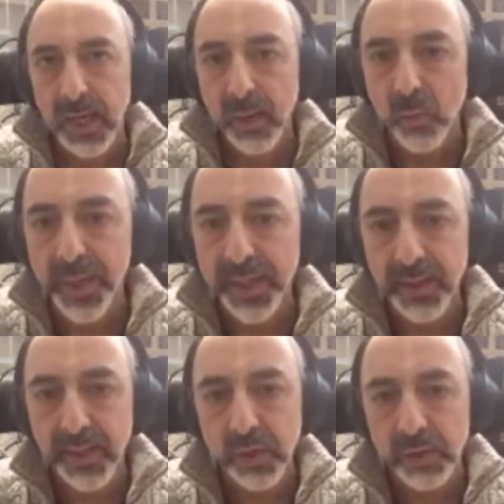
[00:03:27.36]
We
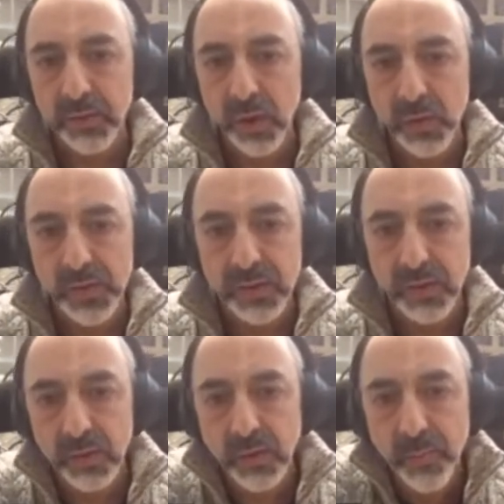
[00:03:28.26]
cannot
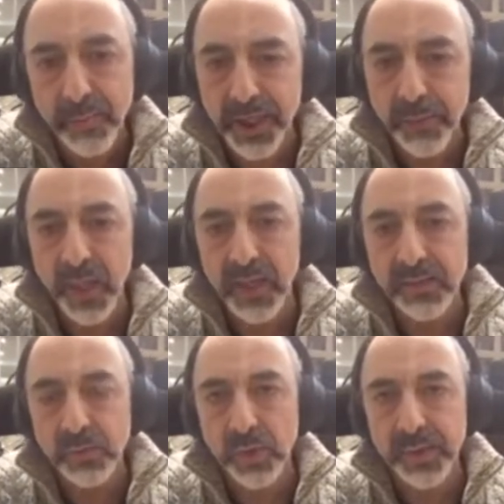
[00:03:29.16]
also
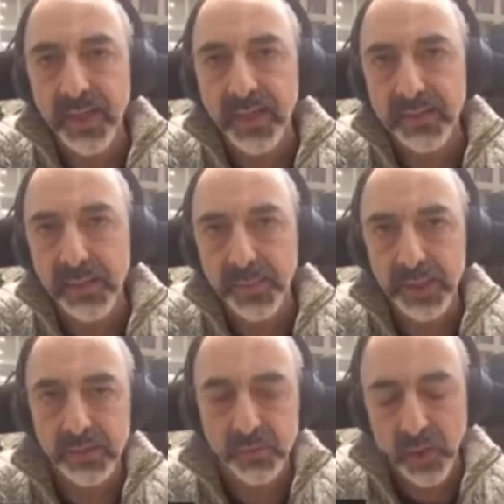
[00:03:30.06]
manipulate the raw data
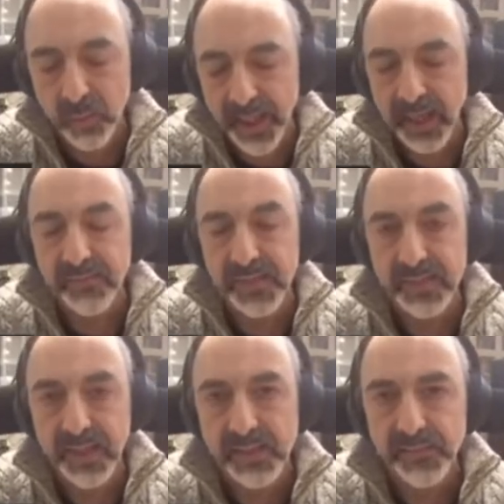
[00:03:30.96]
because what we have is
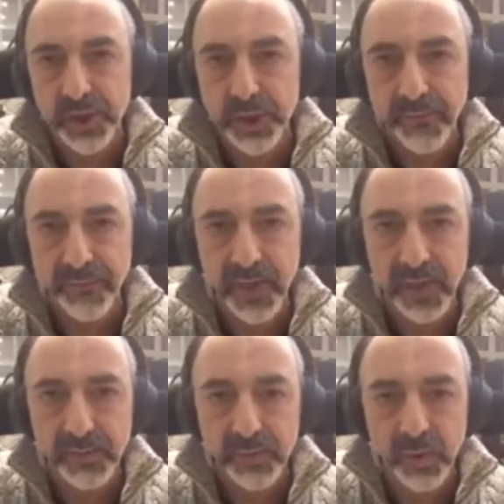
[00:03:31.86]
the SVG
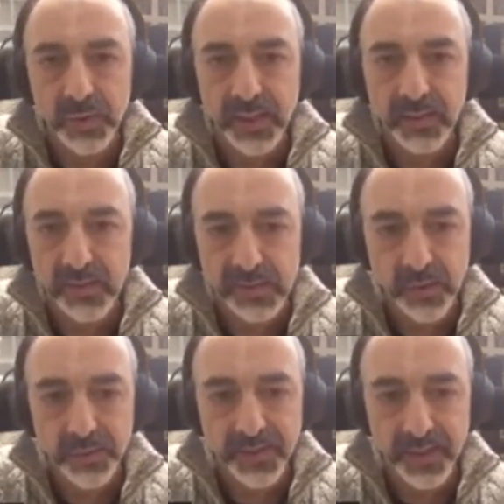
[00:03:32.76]
file. The raw data is
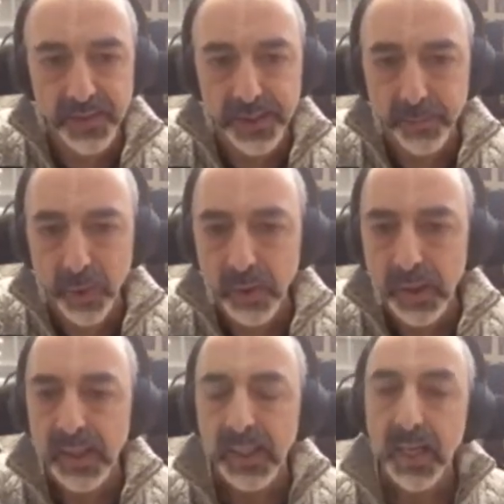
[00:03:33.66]
not there anymore.
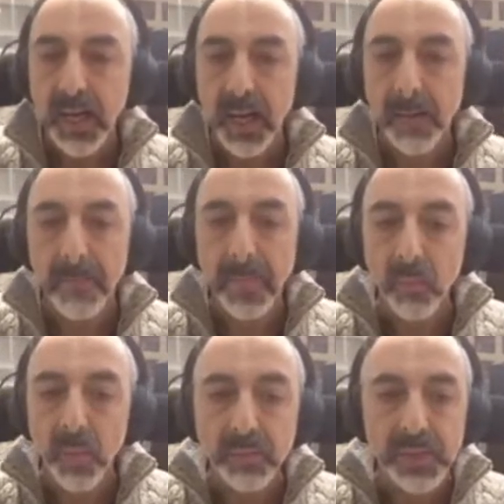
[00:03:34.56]

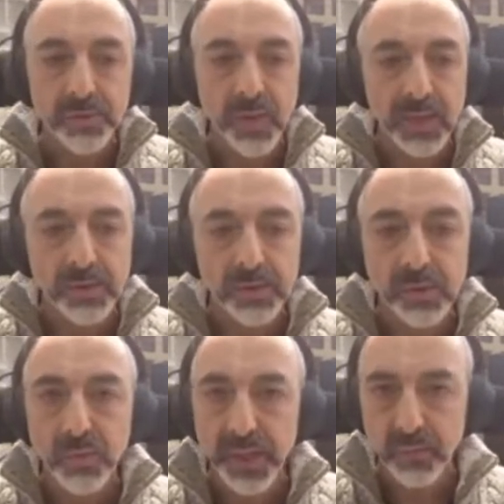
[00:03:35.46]
When we try to
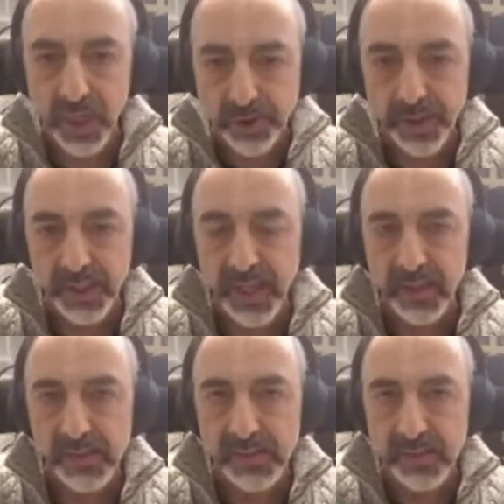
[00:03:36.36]
do regression
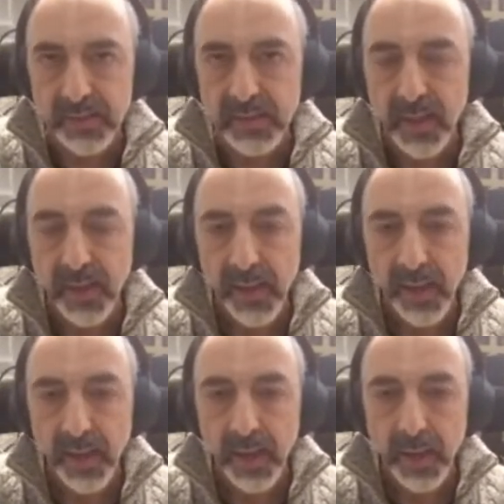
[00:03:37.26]
analysis,
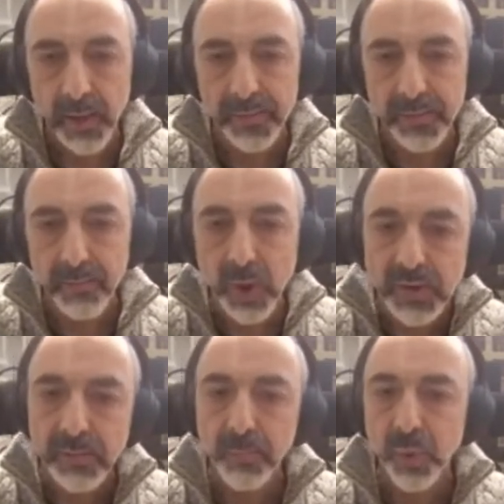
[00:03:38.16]
the
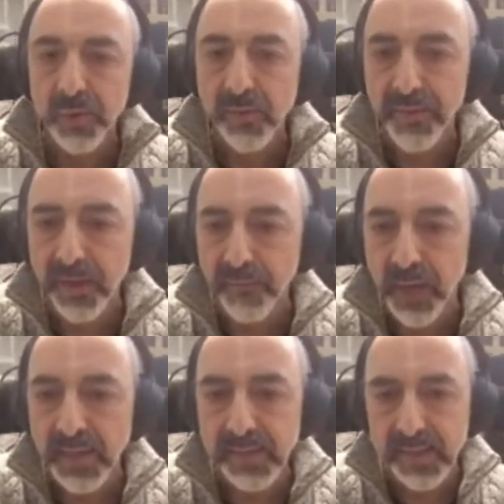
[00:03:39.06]
most important thing
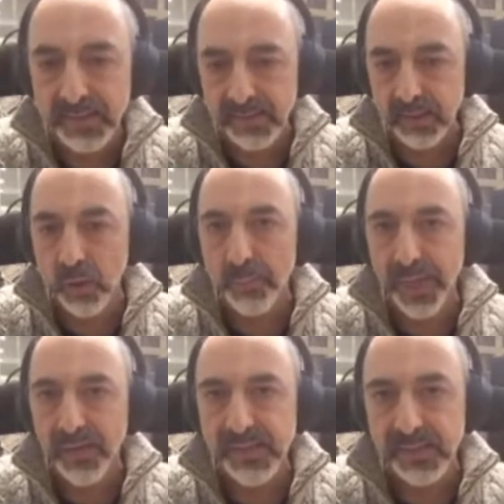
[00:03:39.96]
for us is the
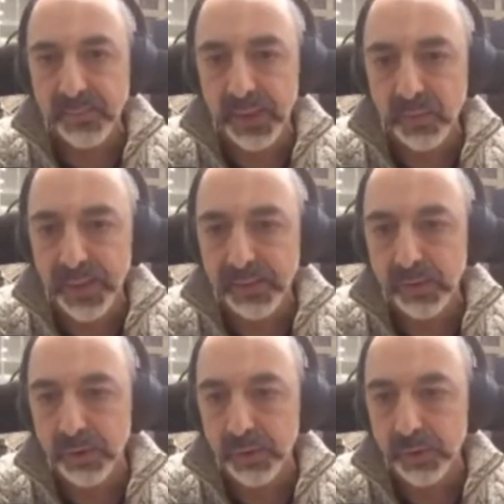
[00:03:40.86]
comparison
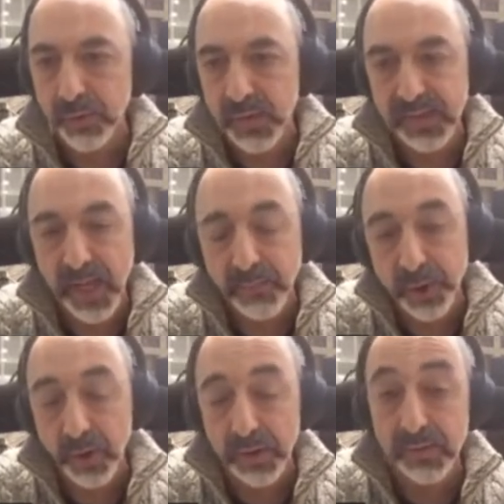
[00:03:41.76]
between 2
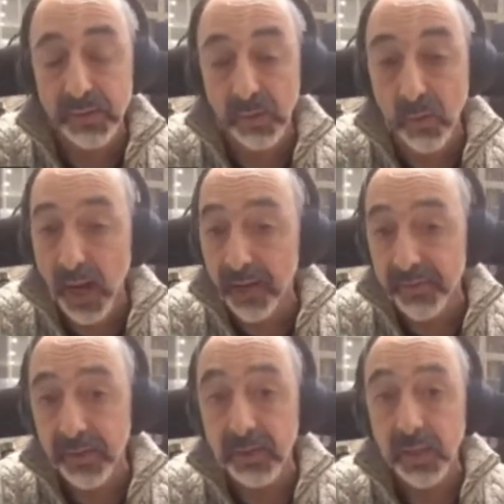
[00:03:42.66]
snapshots. So
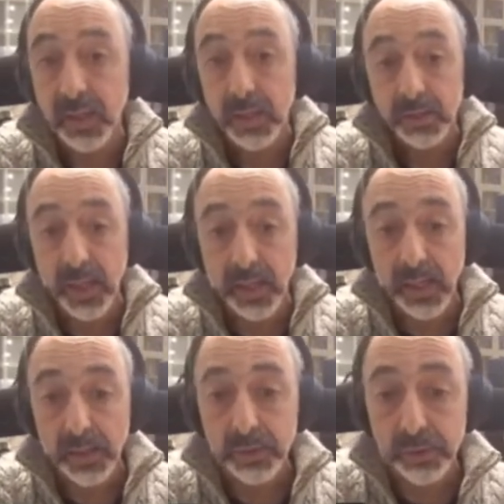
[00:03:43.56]
either
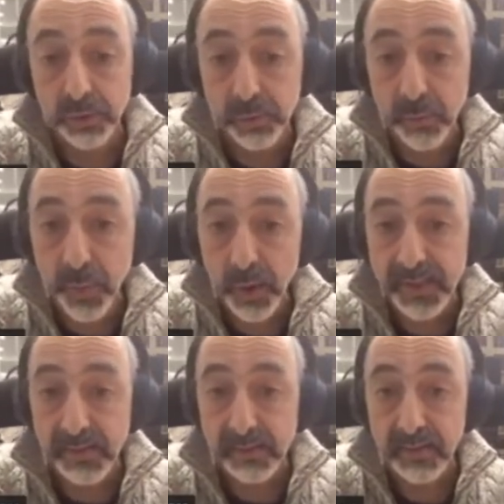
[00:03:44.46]
2
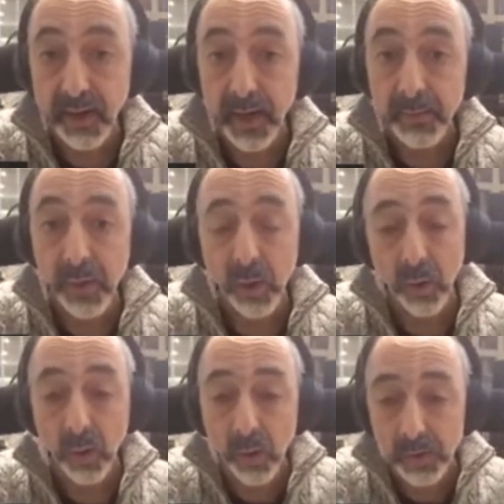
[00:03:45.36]
points in time
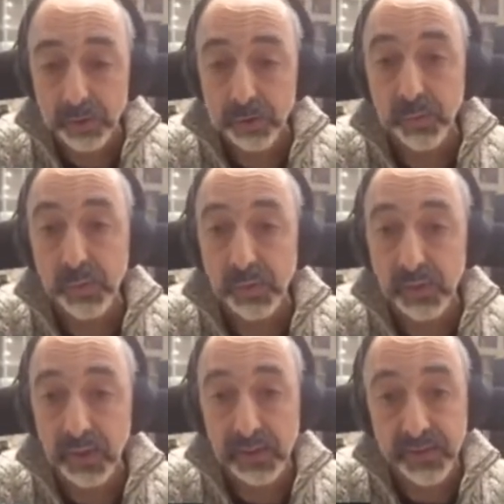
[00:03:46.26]
or 2
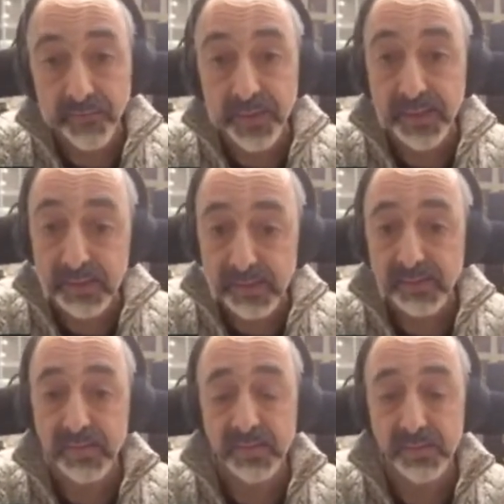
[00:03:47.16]
different
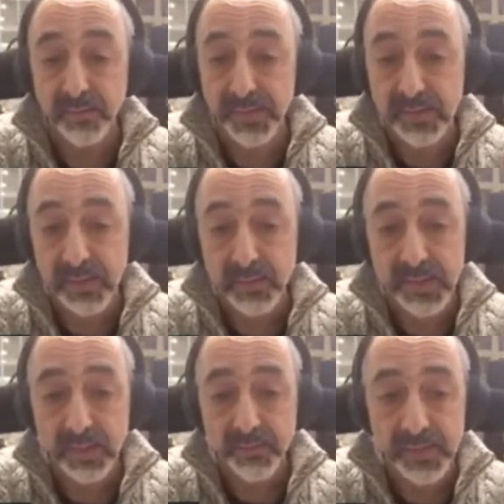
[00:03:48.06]
instances of the same
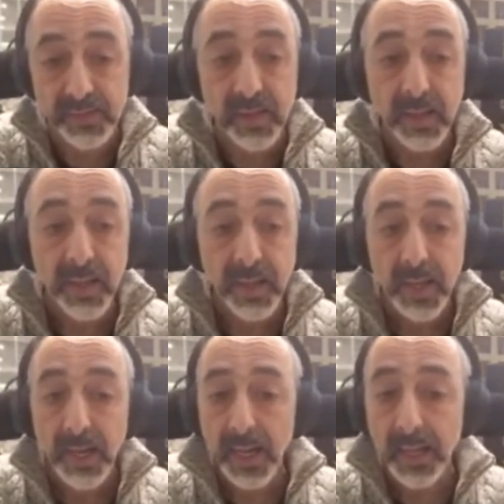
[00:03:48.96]
service.
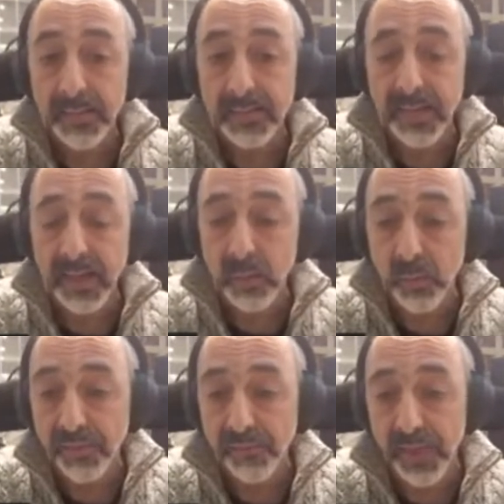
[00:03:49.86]
And
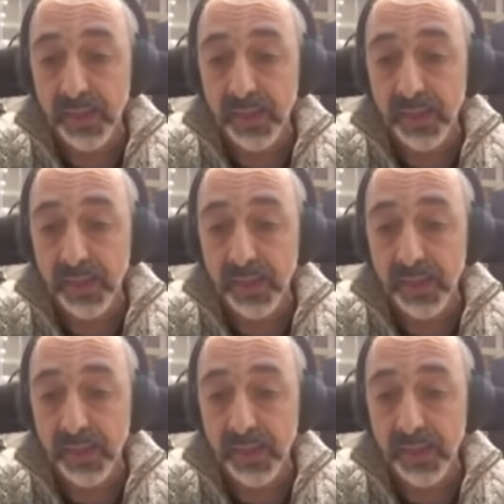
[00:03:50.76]
with